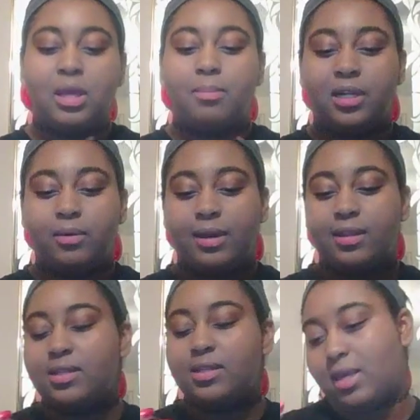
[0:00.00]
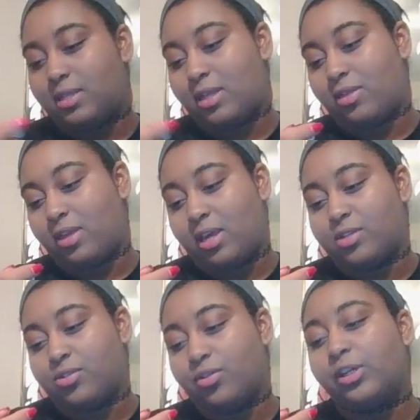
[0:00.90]
But anyway, this is the
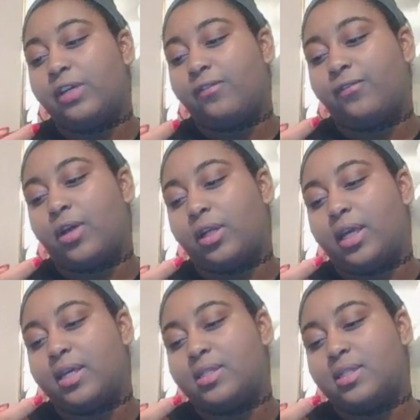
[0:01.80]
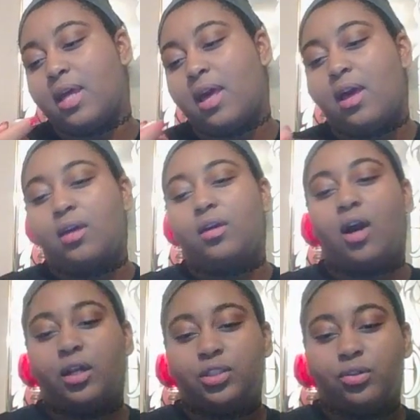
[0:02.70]
Zuri Flawless
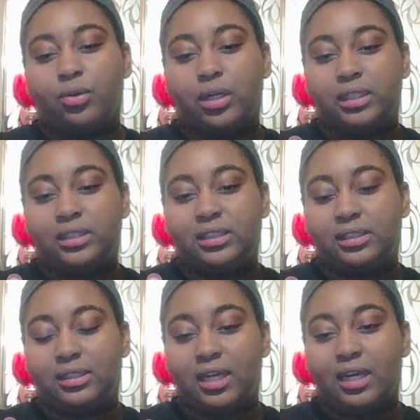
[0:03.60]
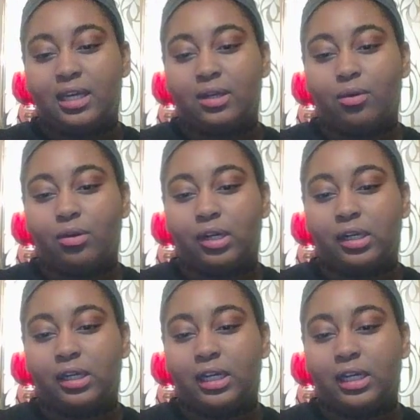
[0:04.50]
contour stick,
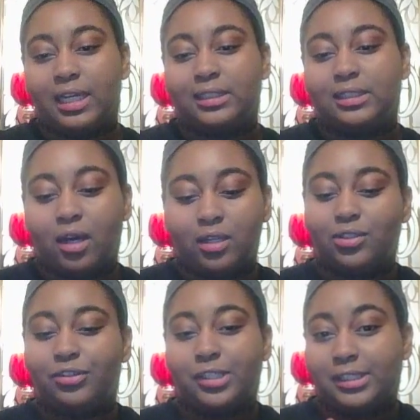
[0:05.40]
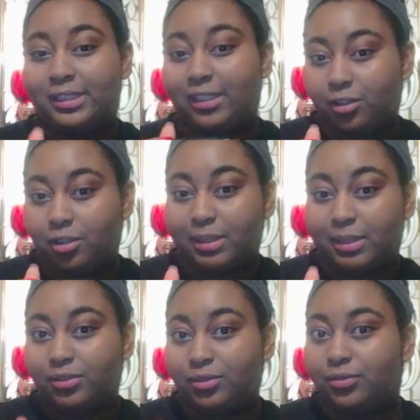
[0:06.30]
or it's also a concealer
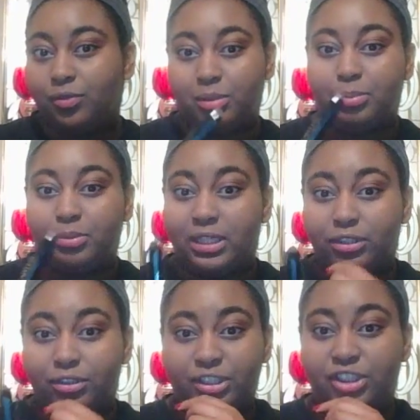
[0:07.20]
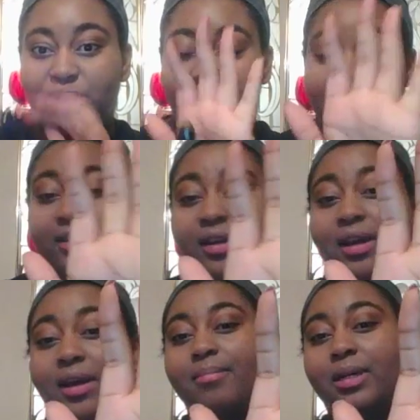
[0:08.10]
pencil for people that are this shade,
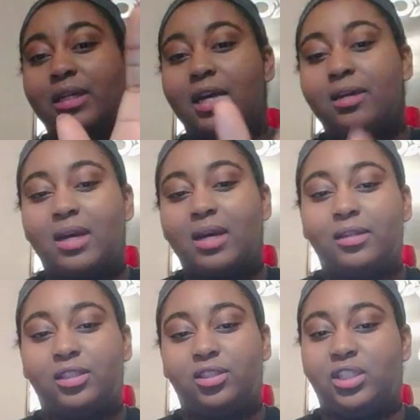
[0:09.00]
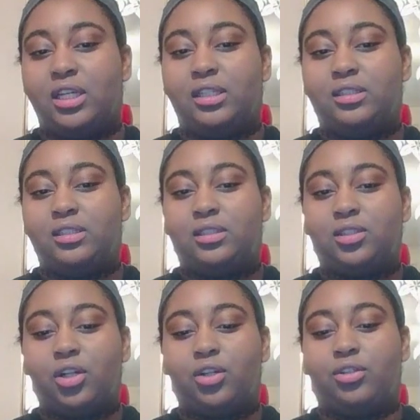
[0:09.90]
but I am not this shade. This is
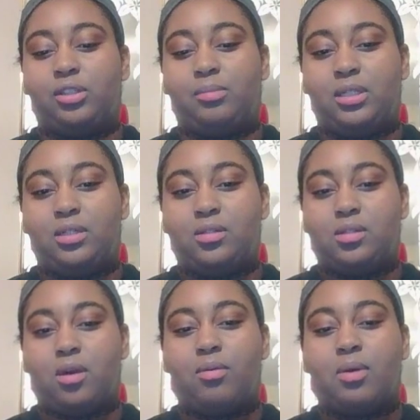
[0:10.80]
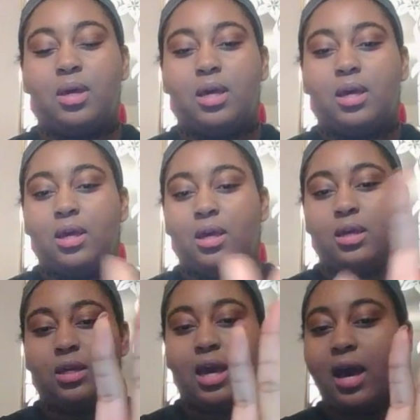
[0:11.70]
darker than me, so
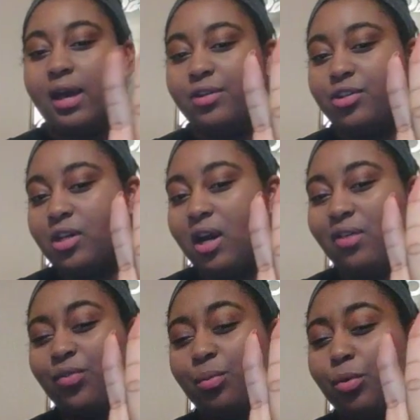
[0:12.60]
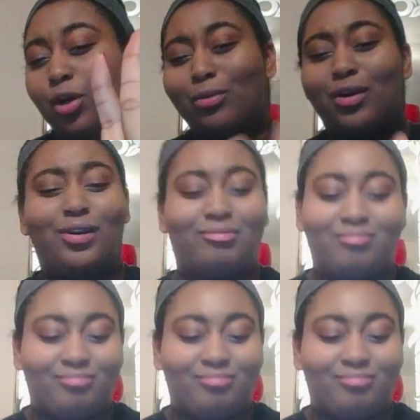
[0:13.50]
yeah, I just got it from Walmart.